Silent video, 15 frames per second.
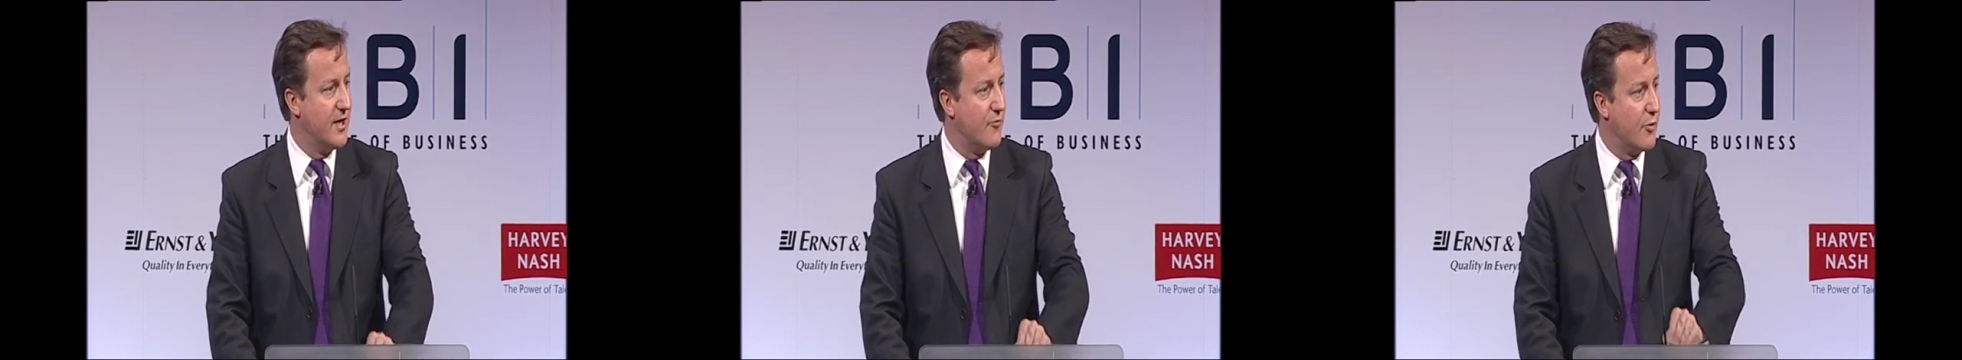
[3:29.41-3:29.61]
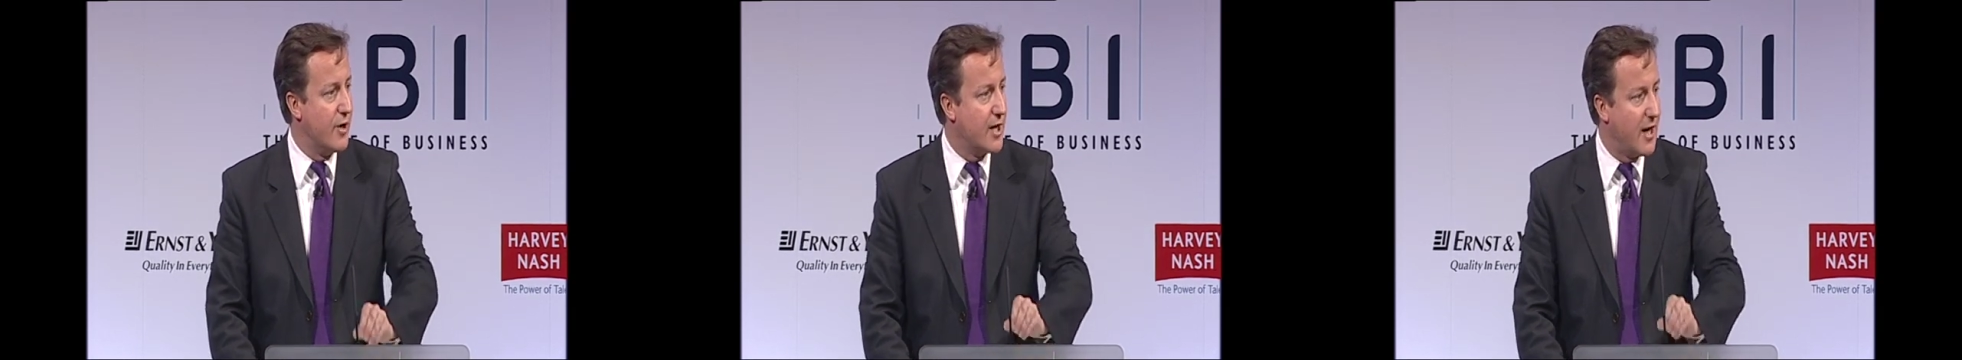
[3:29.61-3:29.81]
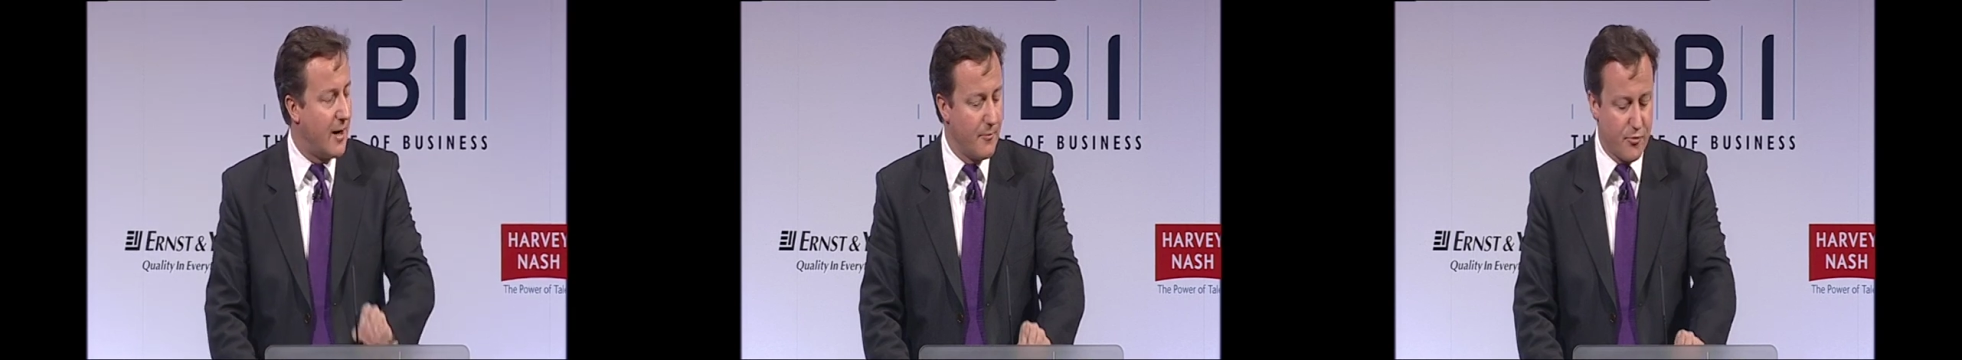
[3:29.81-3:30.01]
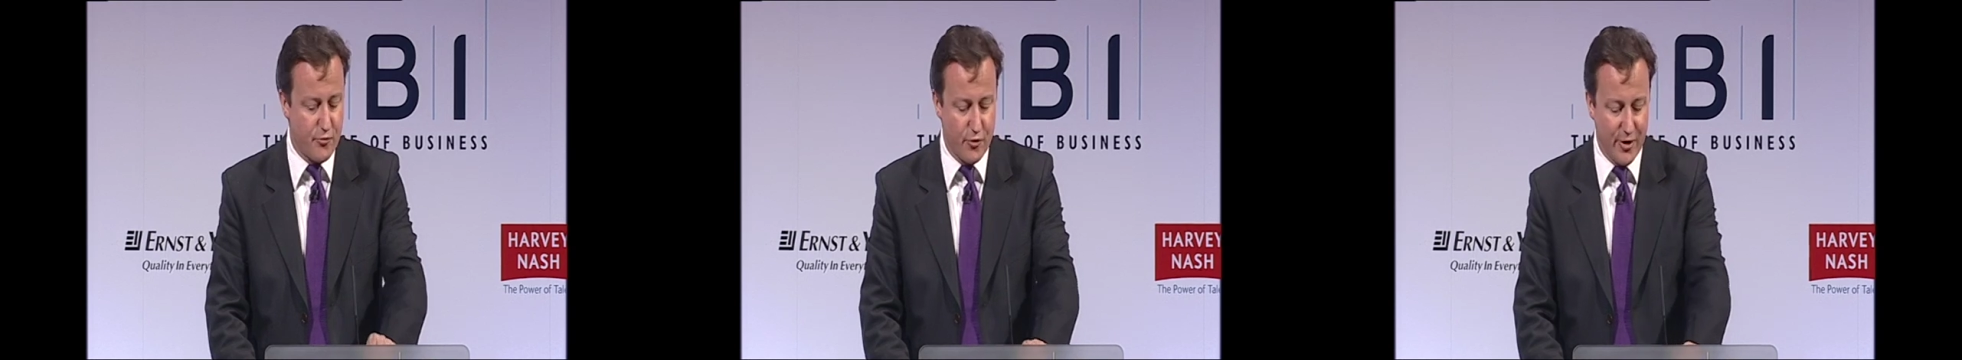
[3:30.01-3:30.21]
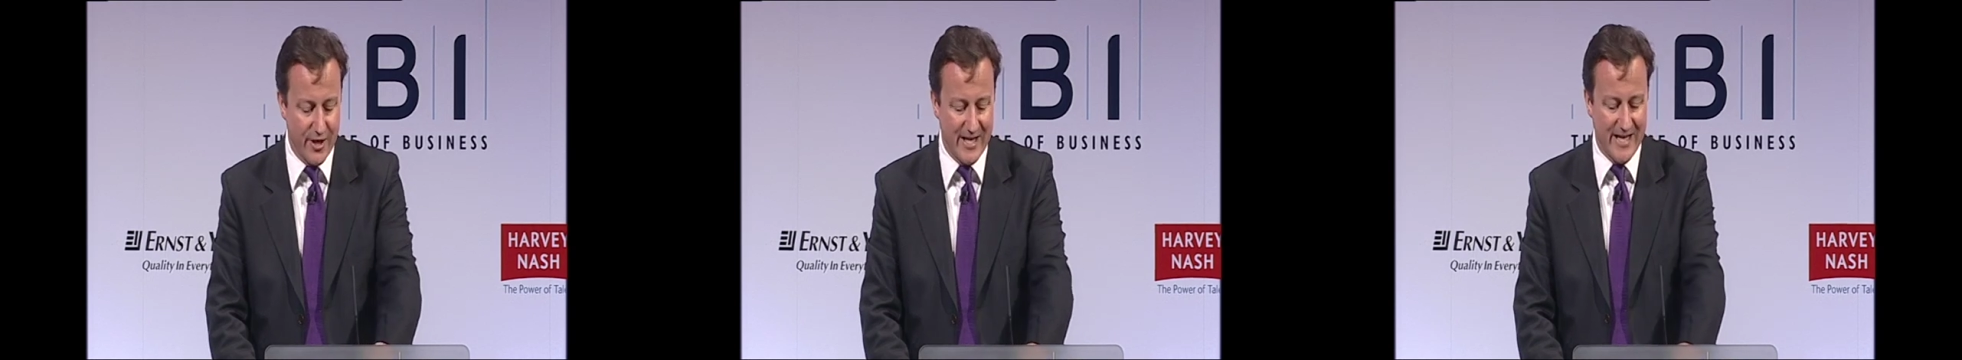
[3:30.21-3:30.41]
if we come
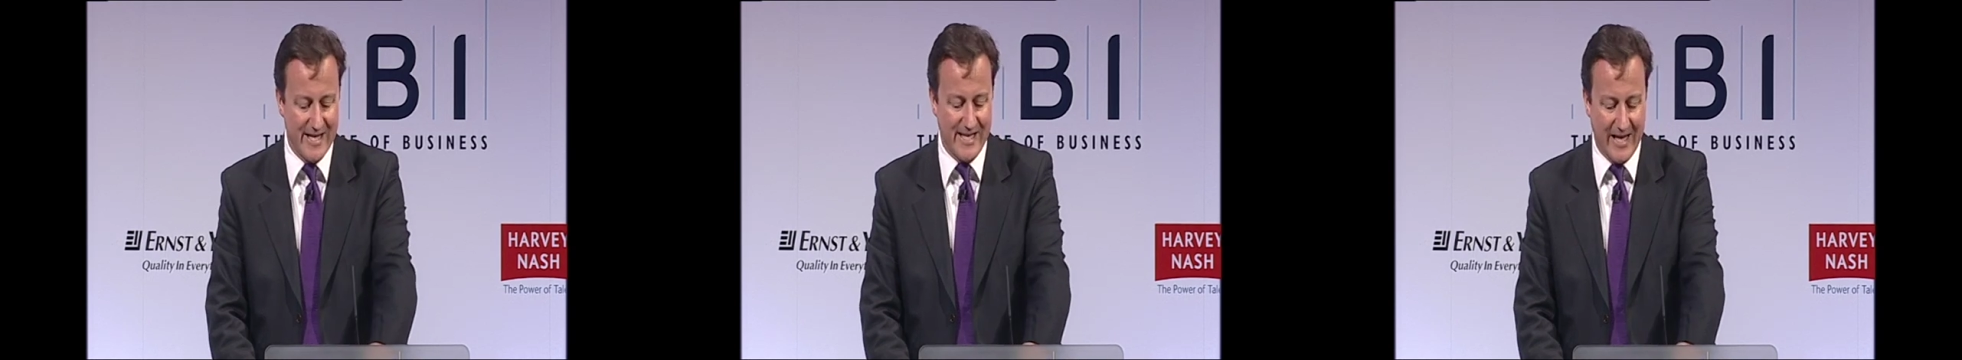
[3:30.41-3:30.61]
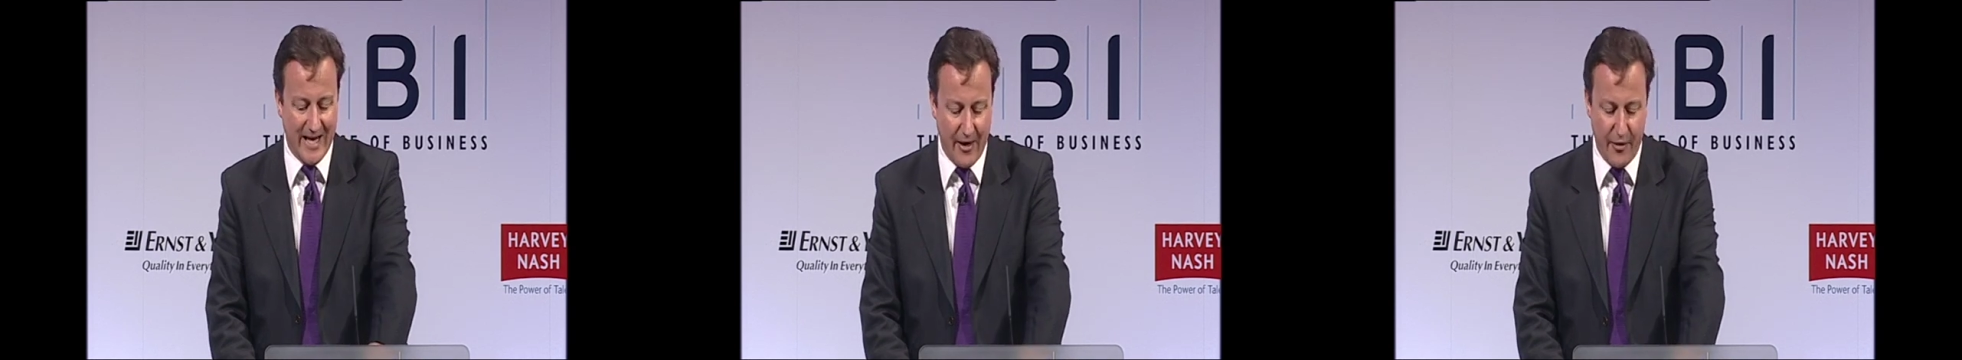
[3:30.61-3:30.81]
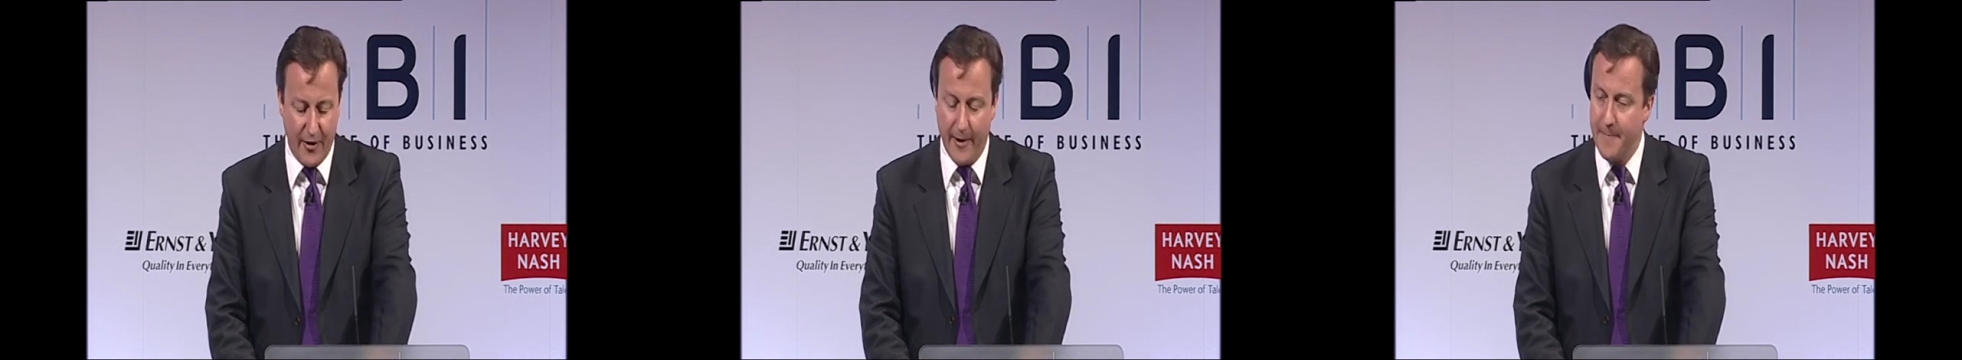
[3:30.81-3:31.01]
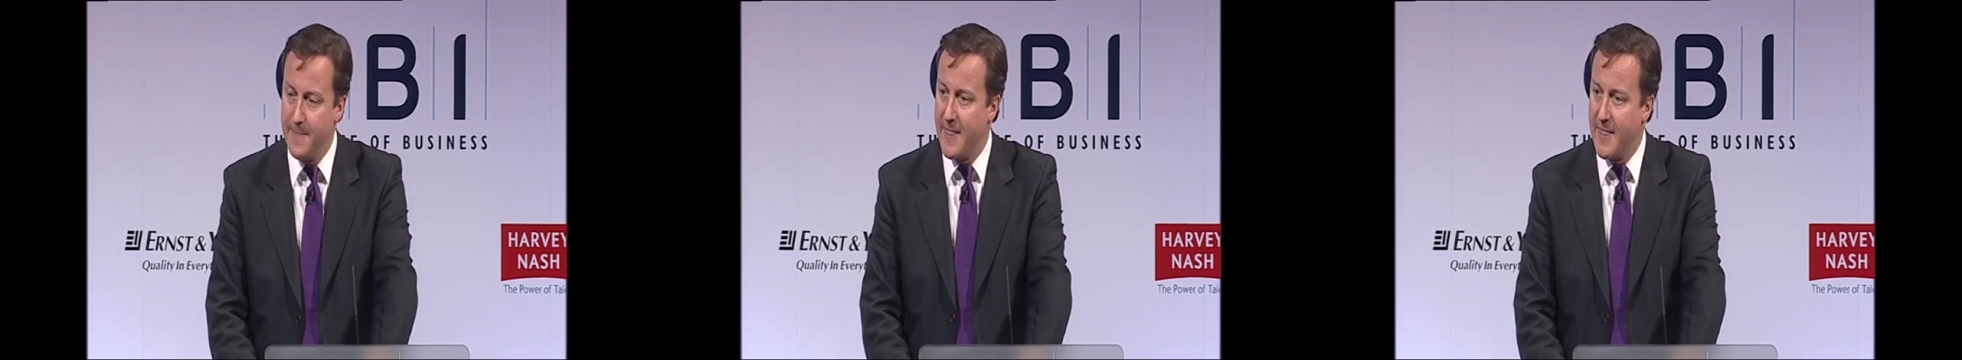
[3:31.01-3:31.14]
through it together.